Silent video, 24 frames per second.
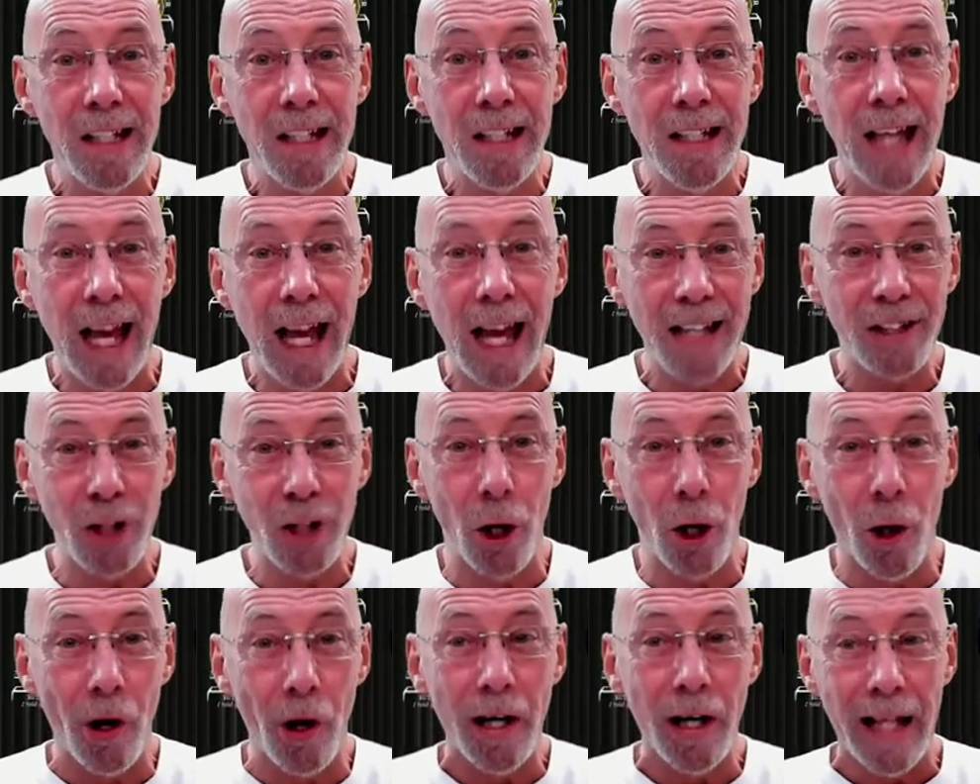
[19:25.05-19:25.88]
Yes,
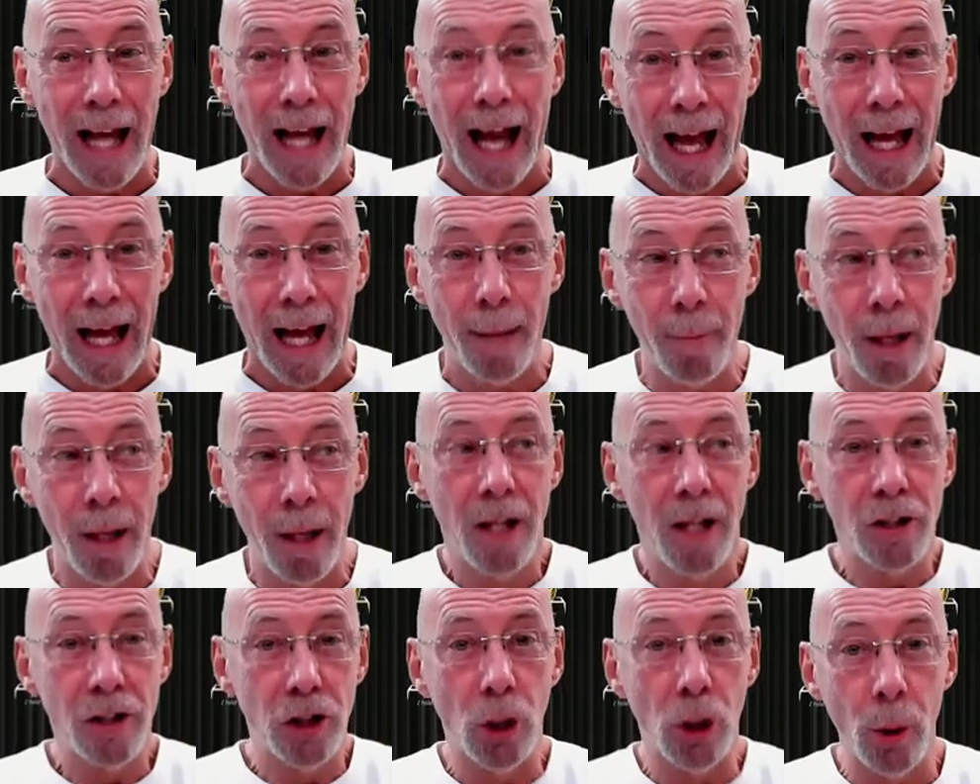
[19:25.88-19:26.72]
I am.
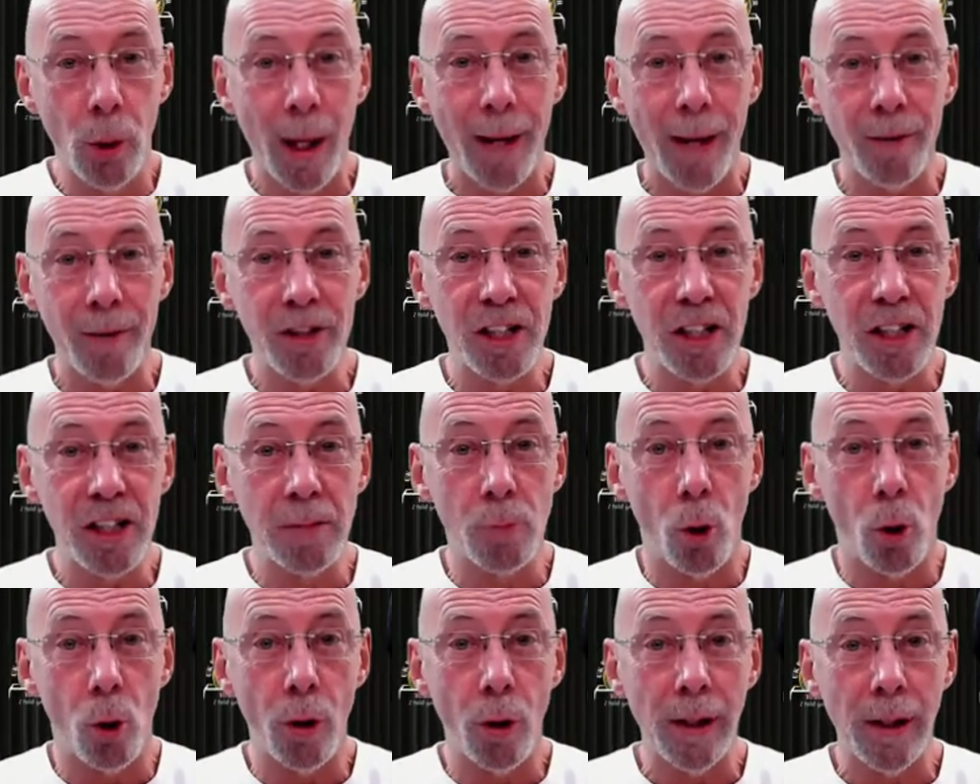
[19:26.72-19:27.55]
2 hours in the
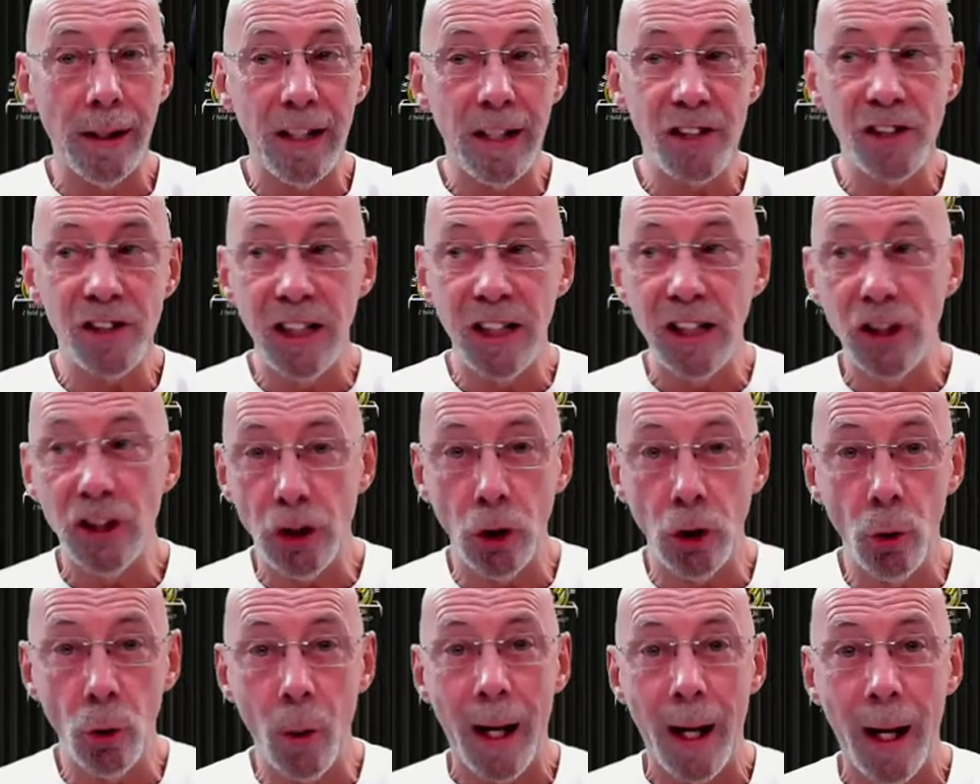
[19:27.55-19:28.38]
morning listening,
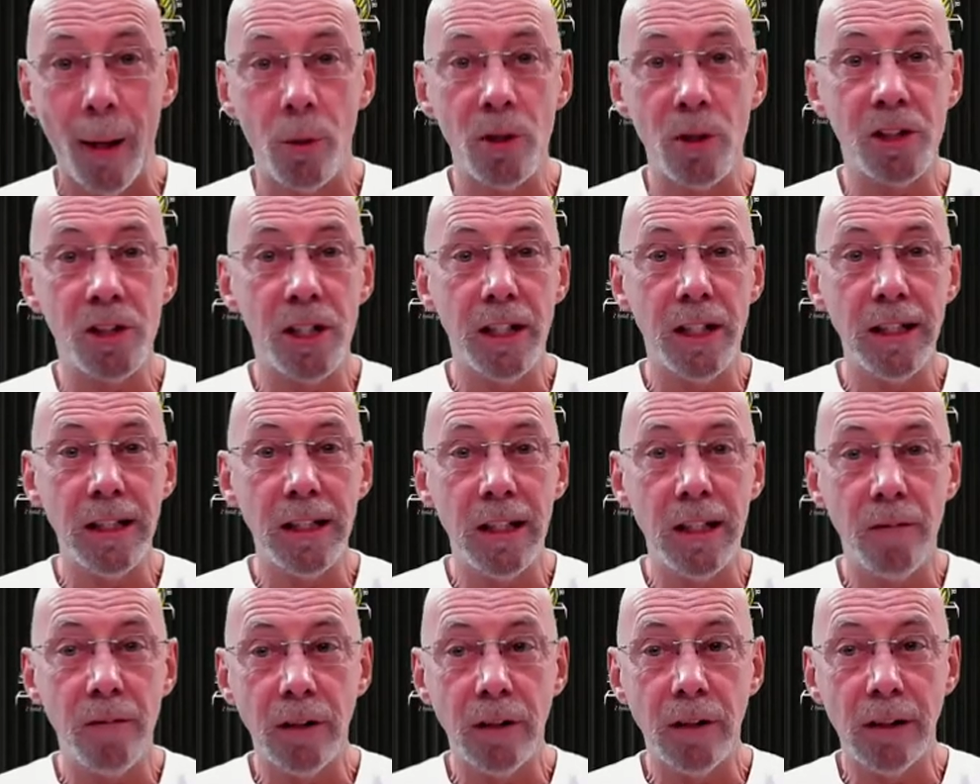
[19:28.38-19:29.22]
2 hours in the
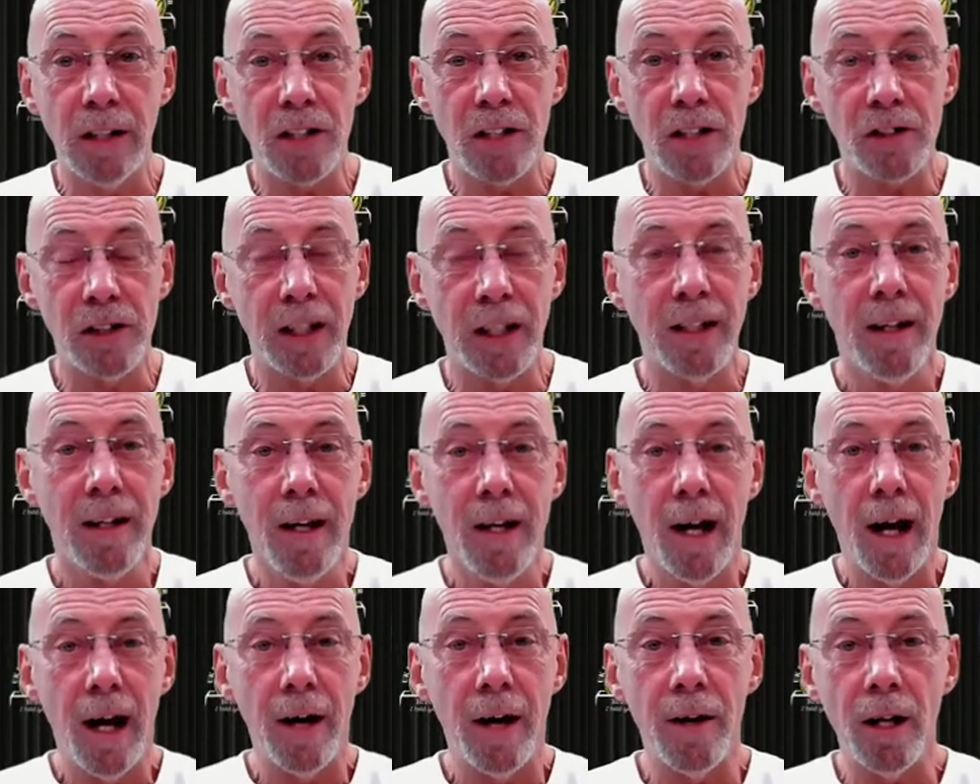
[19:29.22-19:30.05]
evening listening,
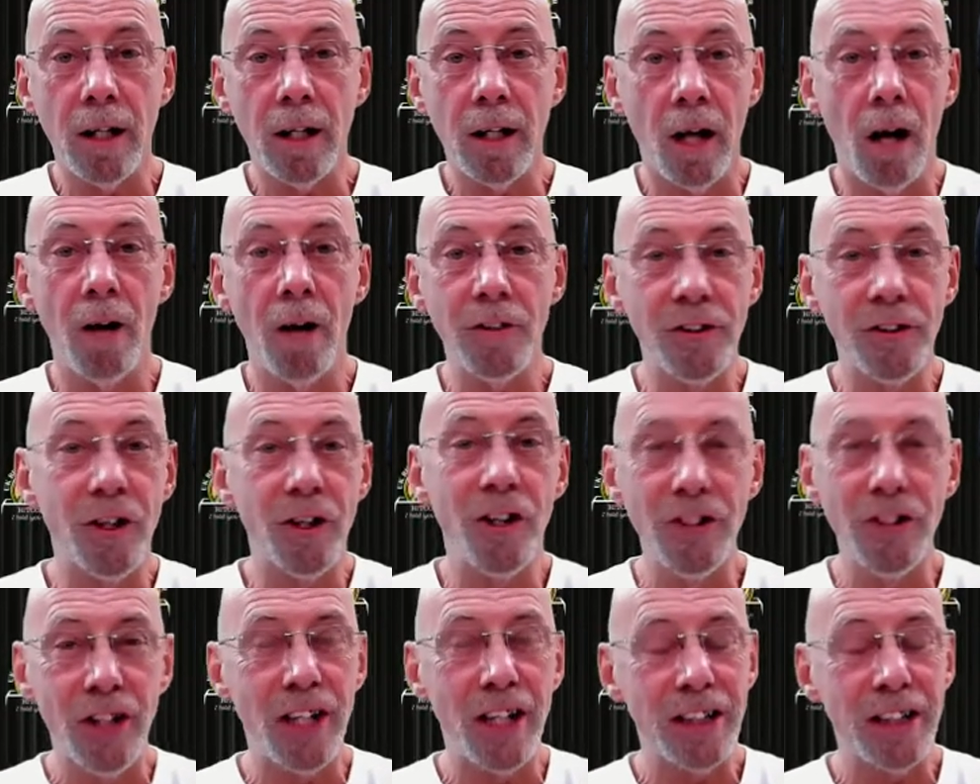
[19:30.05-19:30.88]
and I can't
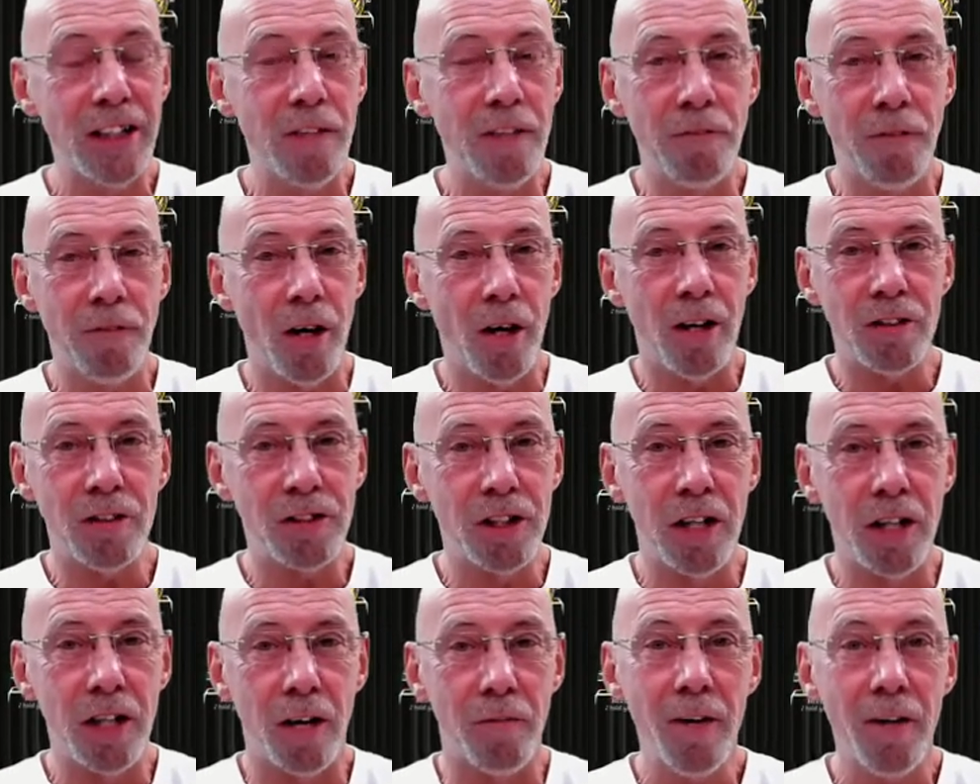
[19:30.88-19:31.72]
digest it
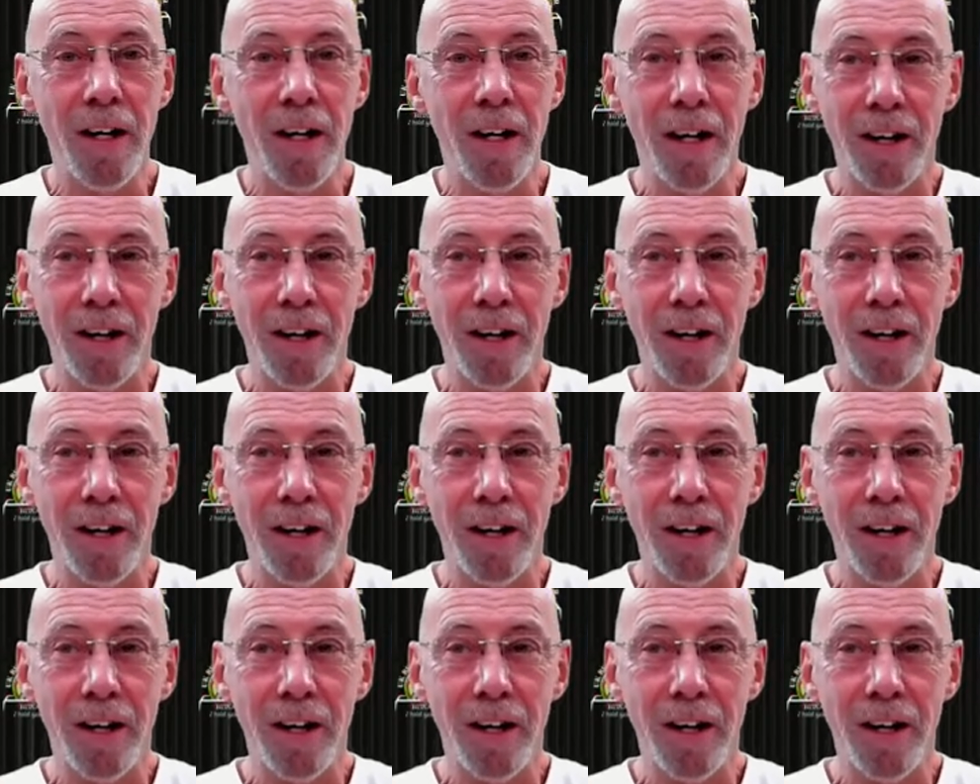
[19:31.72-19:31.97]
fast enough.